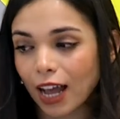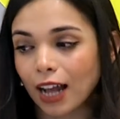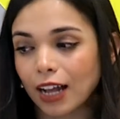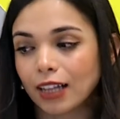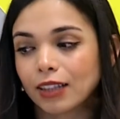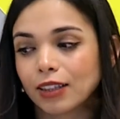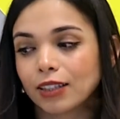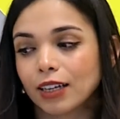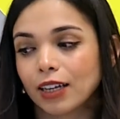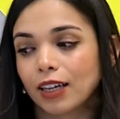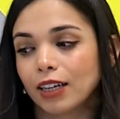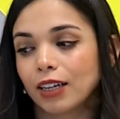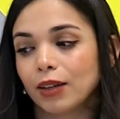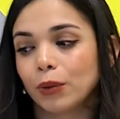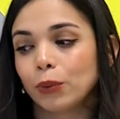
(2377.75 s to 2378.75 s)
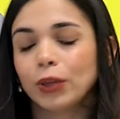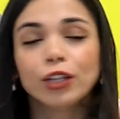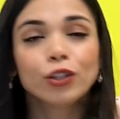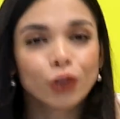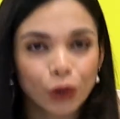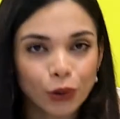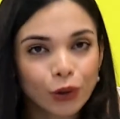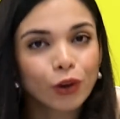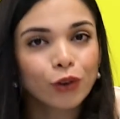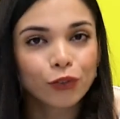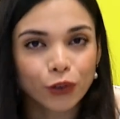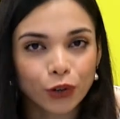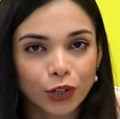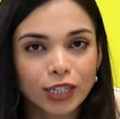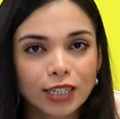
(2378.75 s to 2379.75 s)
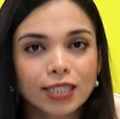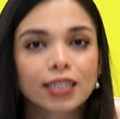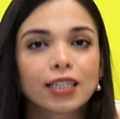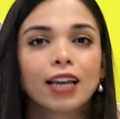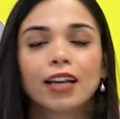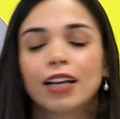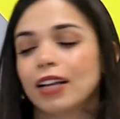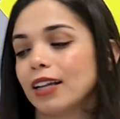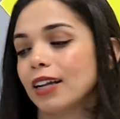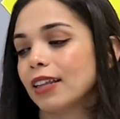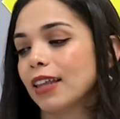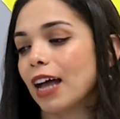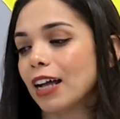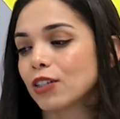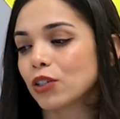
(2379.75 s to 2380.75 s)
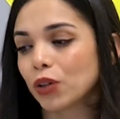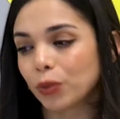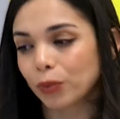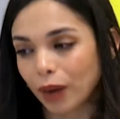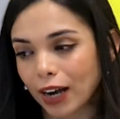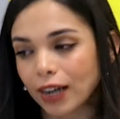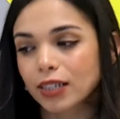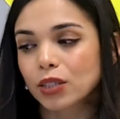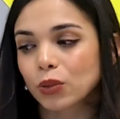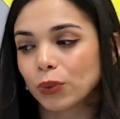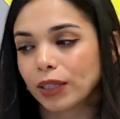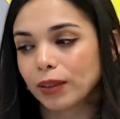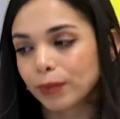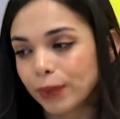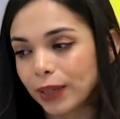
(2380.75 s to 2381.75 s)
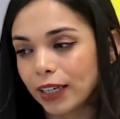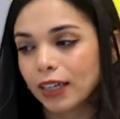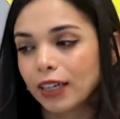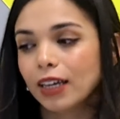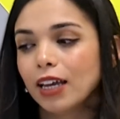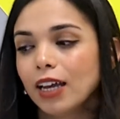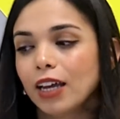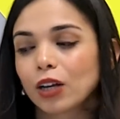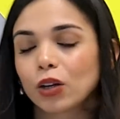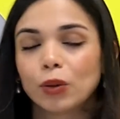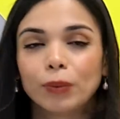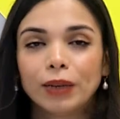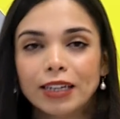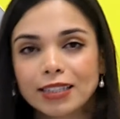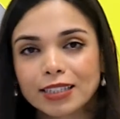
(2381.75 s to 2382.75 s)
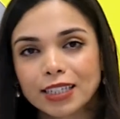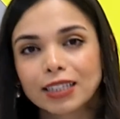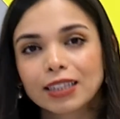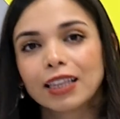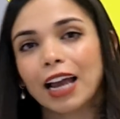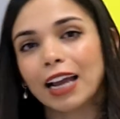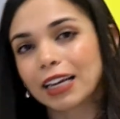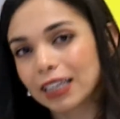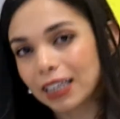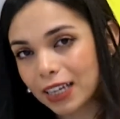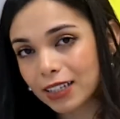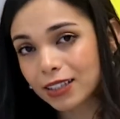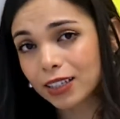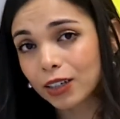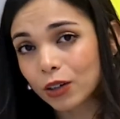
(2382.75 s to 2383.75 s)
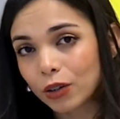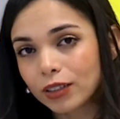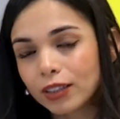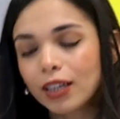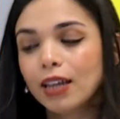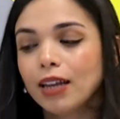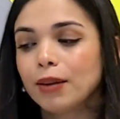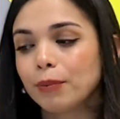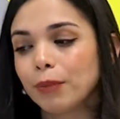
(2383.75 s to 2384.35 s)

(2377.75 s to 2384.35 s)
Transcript: And we know, of course, that your marks will be completed like later on,